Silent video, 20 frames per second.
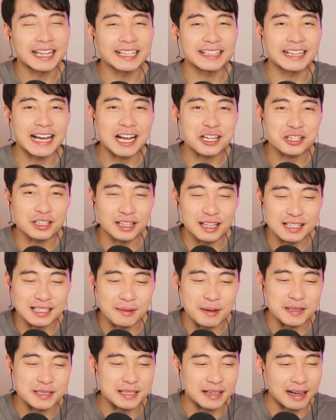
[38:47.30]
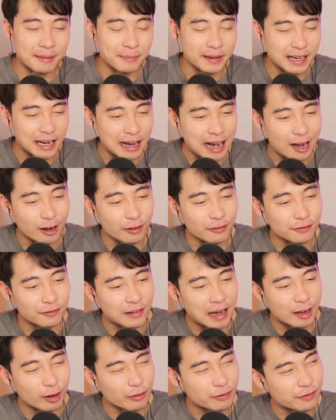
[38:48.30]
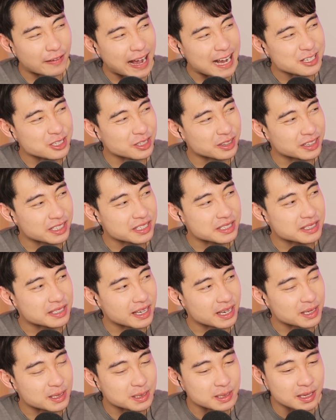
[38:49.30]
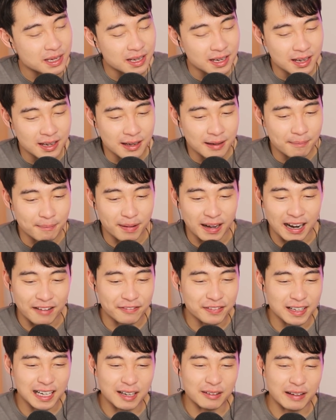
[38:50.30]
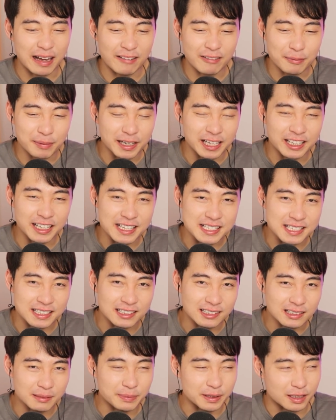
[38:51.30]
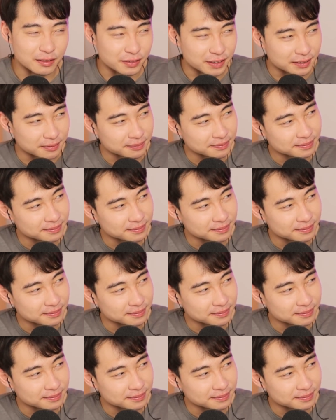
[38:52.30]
think nationalism is a bit out of fashion these days. But I feel like everybody needs a little bit of it.